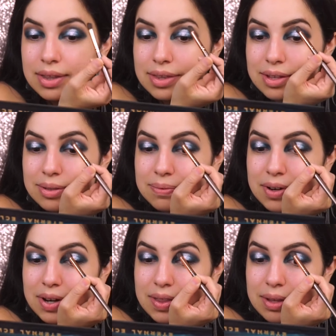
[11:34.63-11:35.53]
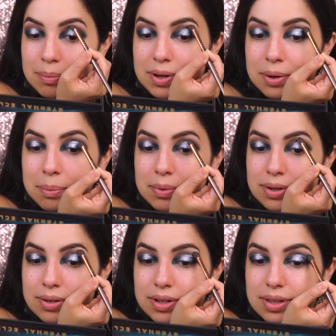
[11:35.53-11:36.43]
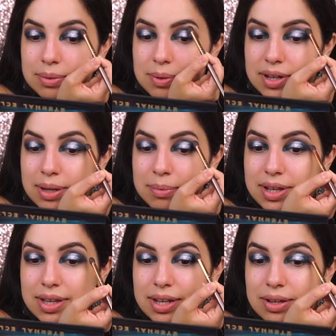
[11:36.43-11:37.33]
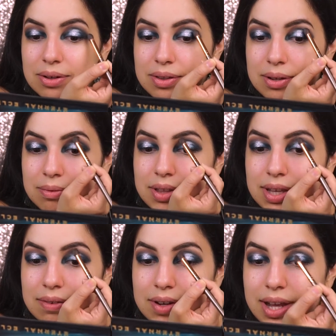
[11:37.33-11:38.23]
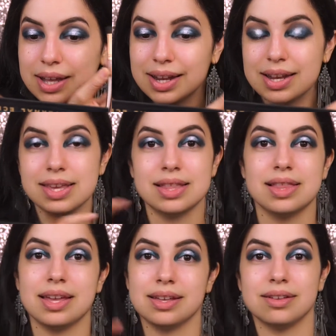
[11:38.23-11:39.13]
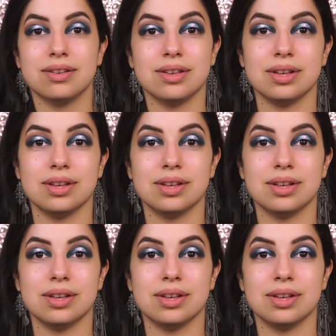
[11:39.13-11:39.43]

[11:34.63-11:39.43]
thus far they've been open during this pandemic, and you know, they really haven't had any, like,